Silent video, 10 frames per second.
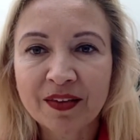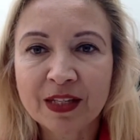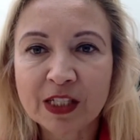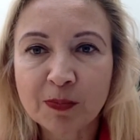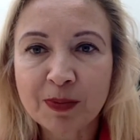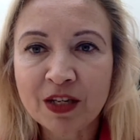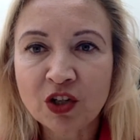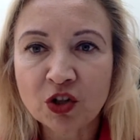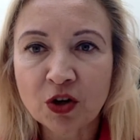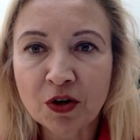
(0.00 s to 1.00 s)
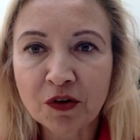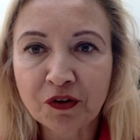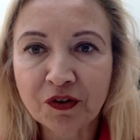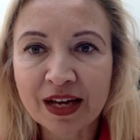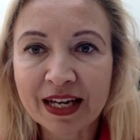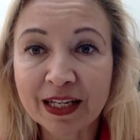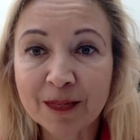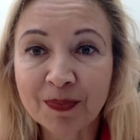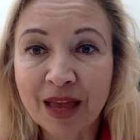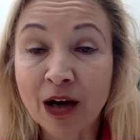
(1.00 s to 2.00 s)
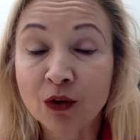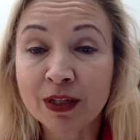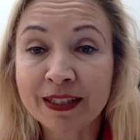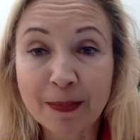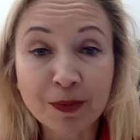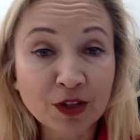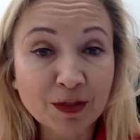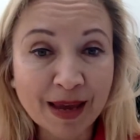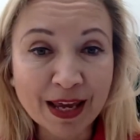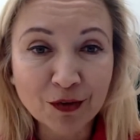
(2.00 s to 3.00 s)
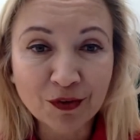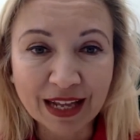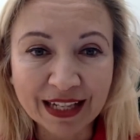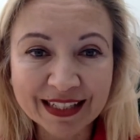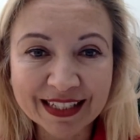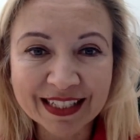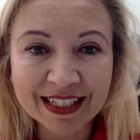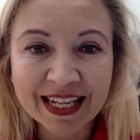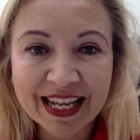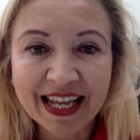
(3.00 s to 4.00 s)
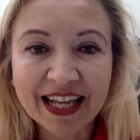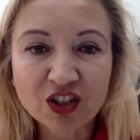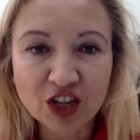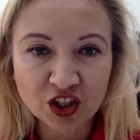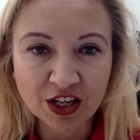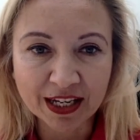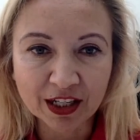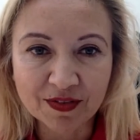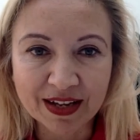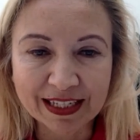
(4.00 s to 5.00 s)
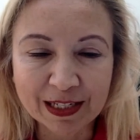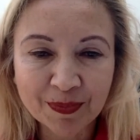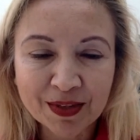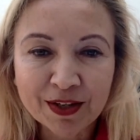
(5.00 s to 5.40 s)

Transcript: the speech of our Deputy Mayor of London, Rajesh Agrawal.